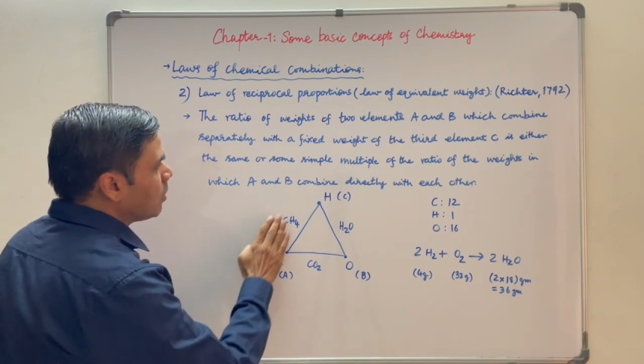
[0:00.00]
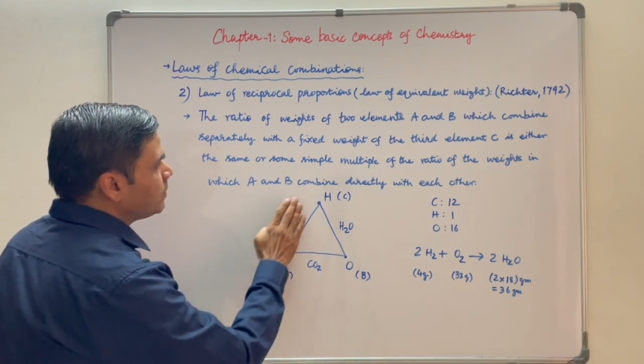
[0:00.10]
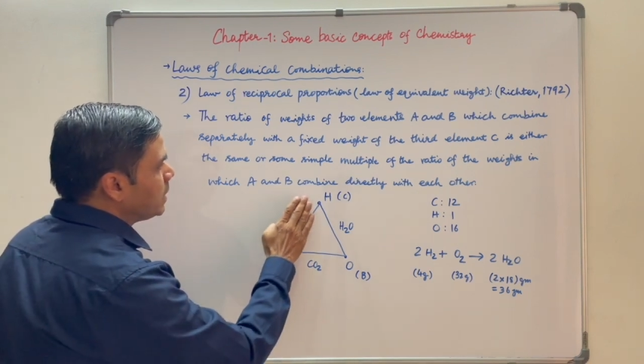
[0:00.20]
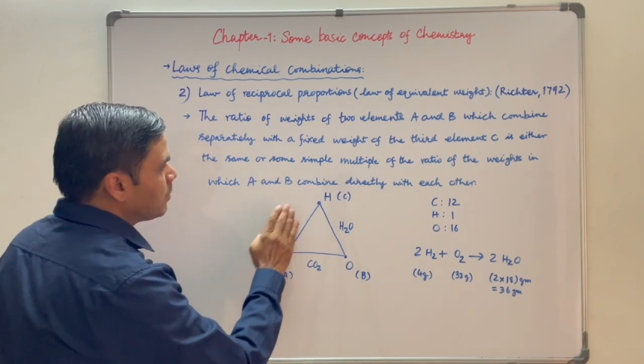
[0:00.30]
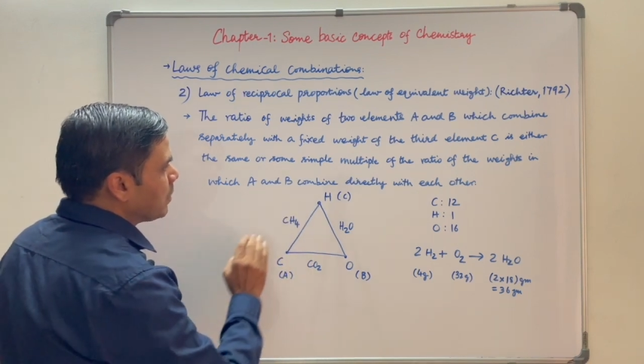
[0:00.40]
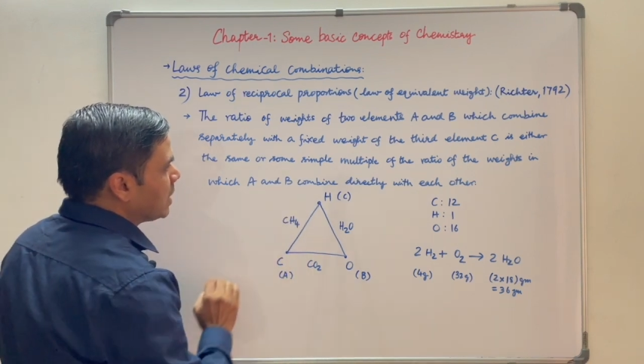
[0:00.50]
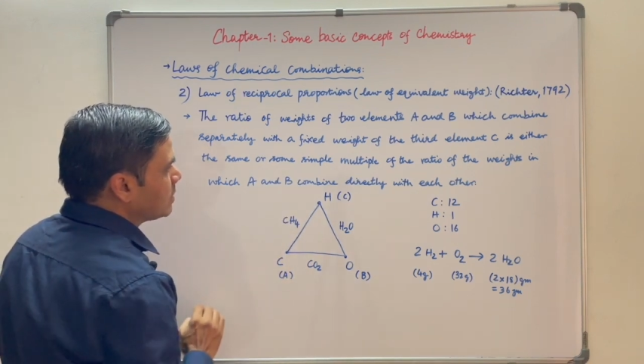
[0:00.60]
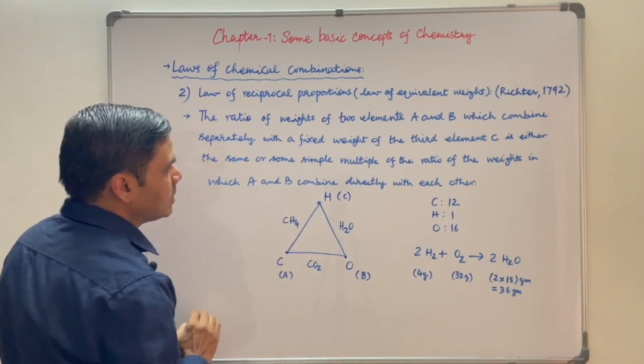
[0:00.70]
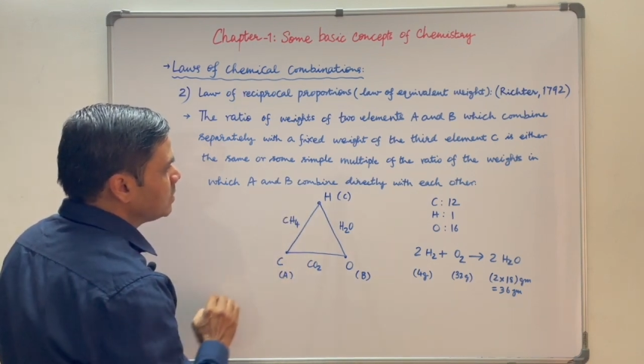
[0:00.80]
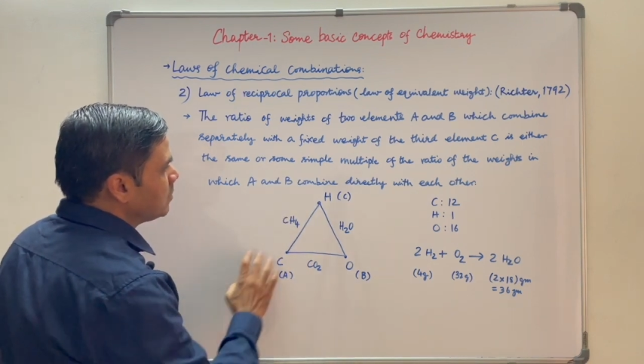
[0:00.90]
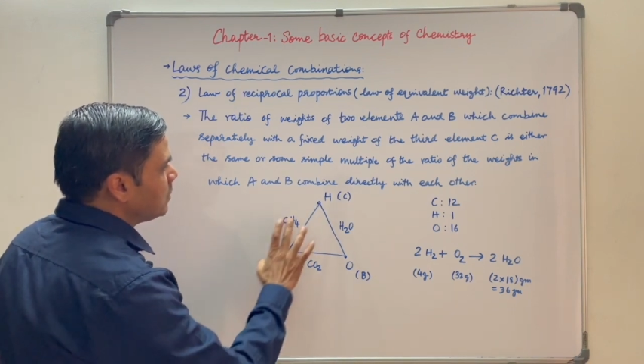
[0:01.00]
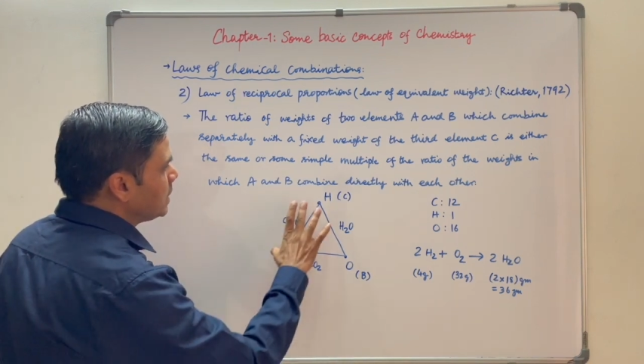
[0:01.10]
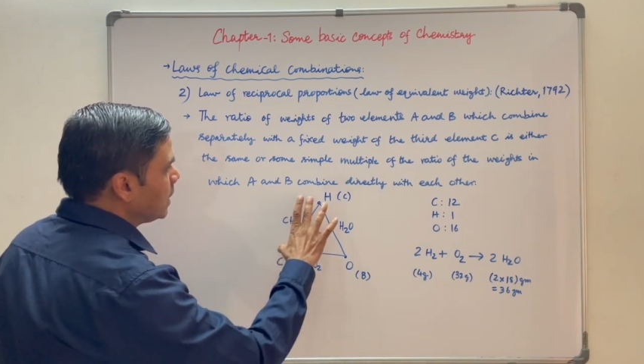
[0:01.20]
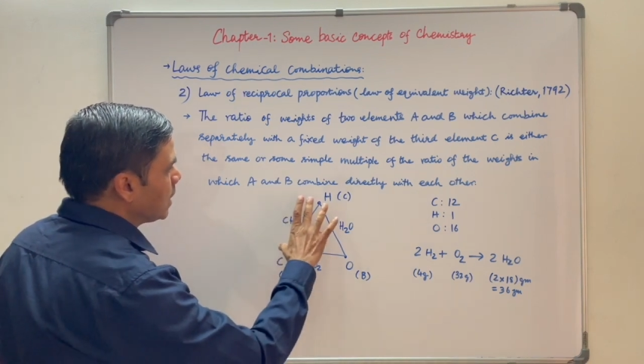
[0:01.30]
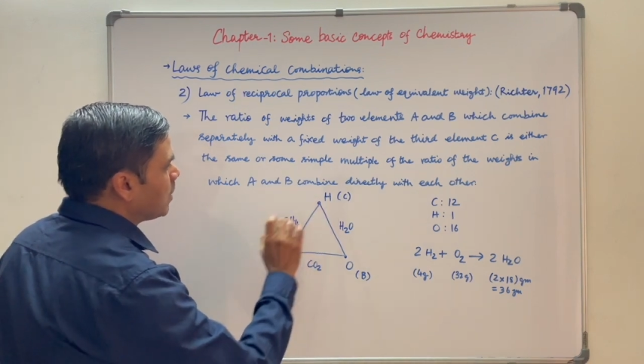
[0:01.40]
of their masses
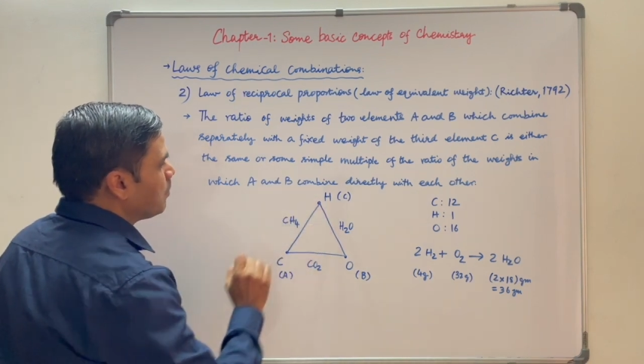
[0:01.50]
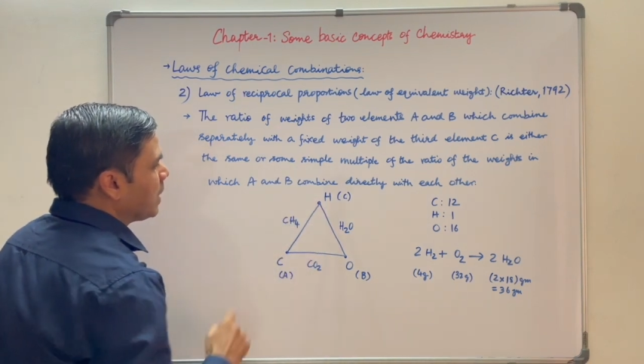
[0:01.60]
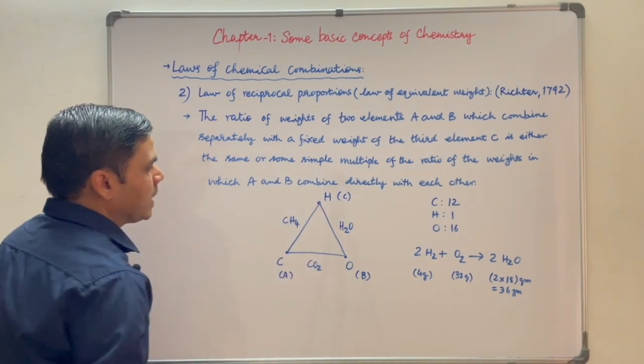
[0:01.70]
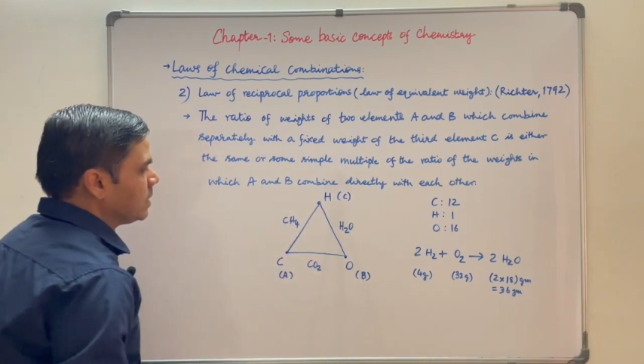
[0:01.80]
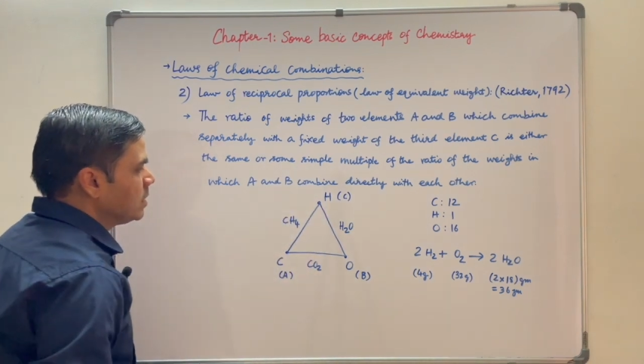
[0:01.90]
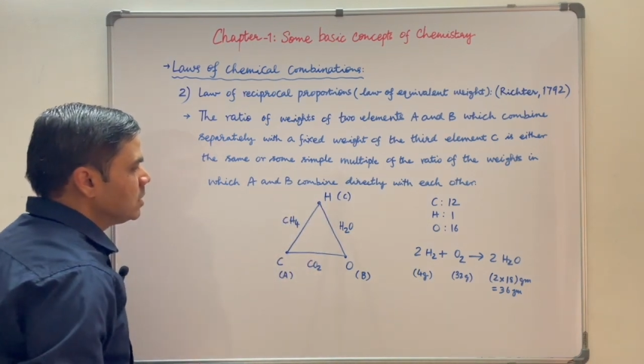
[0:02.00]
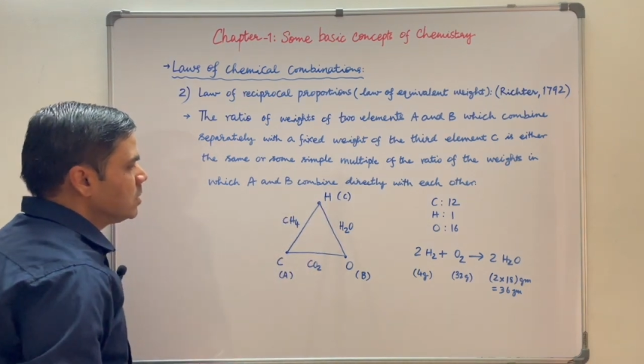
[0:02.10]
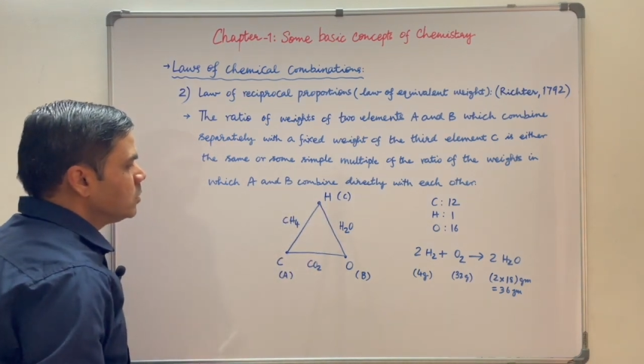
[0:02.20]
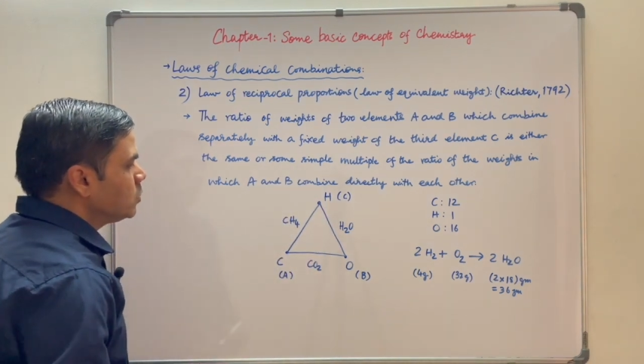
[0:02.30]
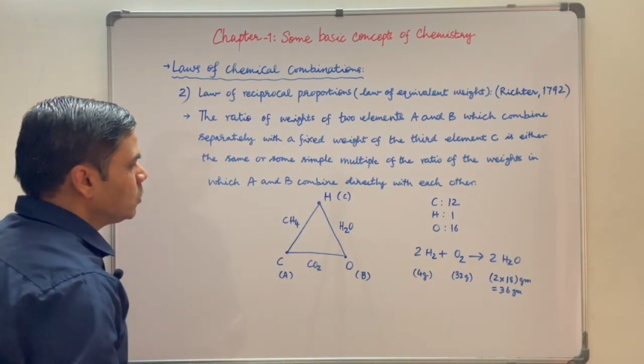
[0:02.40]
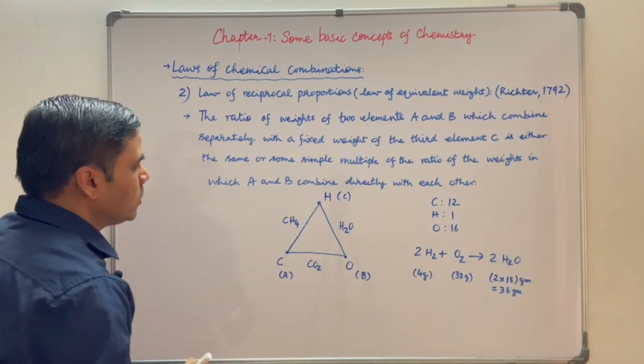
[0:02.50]
when they combine. So